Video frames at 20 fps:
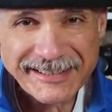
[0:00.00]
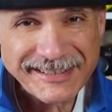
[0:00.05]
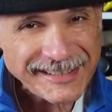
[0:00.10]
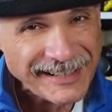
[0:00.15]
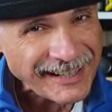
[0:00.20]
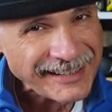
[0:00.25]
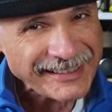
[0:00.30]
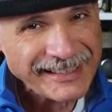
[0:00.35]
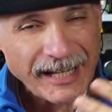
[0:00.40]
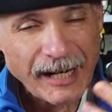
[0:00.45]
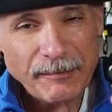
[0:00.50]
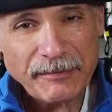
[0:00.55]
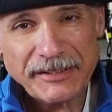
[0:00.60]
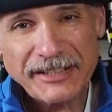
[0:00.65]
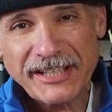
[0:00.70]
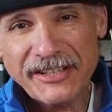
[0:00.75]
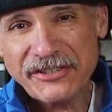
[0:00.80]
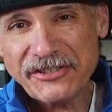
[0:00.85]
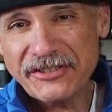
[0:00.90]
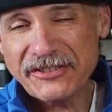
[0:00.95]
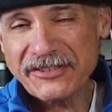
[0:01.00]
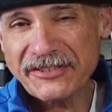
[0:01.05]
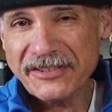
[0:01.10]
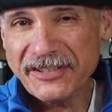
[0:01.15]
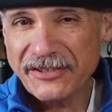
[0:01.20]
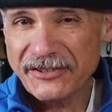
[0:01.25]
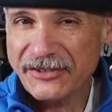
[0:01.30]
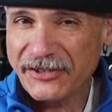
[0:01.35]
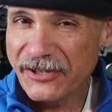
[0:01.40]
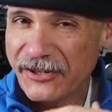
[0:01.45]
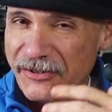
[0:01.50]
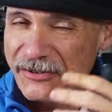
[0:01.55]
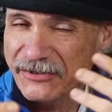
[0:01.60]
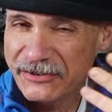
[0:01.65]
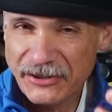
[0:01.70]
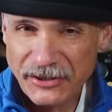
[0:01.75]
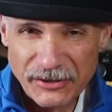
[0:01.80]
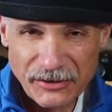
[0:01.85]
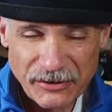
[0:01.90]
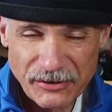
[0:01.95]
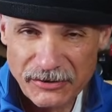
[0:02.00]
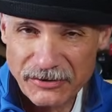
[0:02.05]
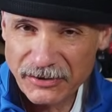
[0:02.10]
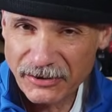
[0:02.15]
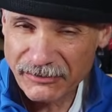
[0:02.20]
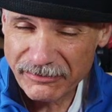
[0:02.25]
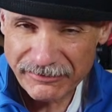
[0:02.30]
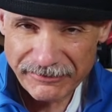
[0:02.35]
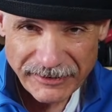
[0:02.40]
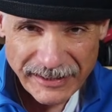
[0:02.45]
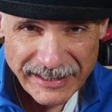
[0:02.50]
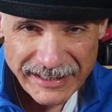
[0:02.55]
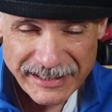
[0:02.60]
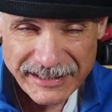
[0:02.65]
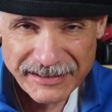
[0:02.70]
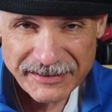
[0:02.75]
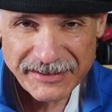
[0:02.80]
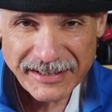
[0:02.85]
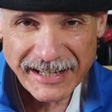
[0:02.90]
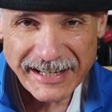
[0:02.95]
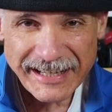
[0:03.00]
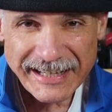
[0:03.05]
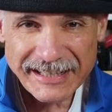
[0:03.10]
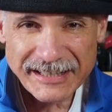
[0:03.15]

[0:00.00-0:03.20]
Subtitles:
It's not a competition. There's no dues or fees.